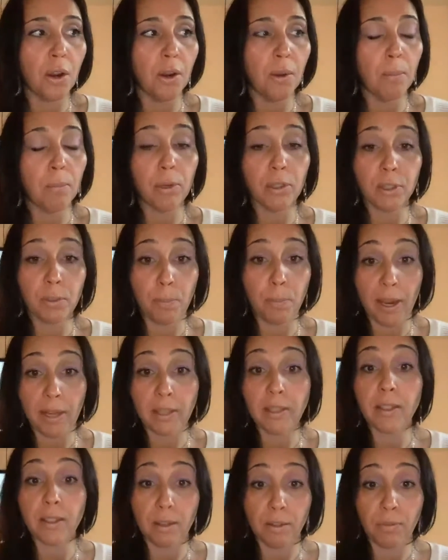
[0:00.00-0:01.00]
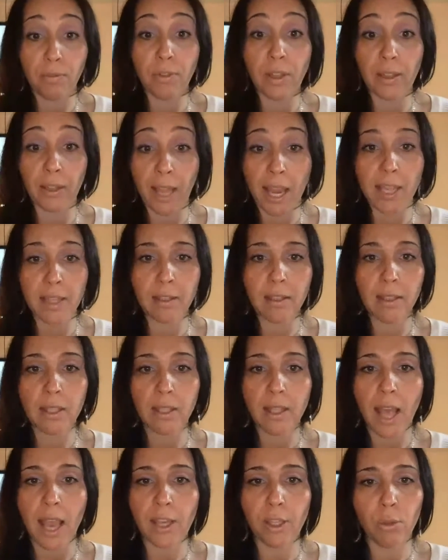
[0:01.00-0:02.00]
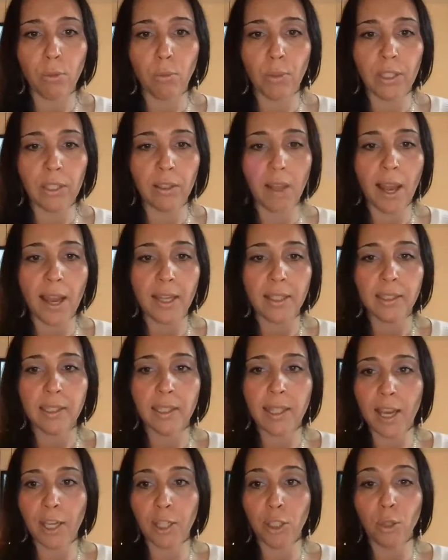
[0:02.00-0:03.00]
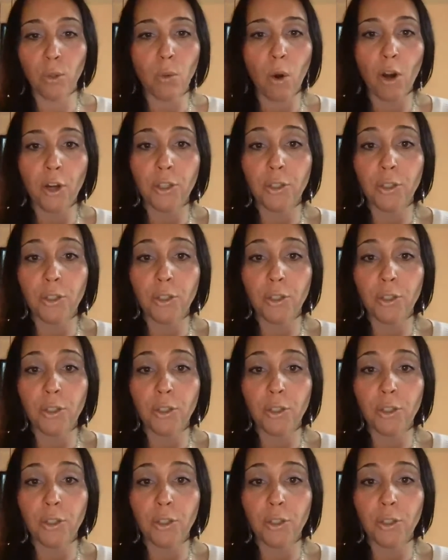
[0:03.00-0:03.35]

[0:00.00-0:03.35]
perspective lens that you realize that you are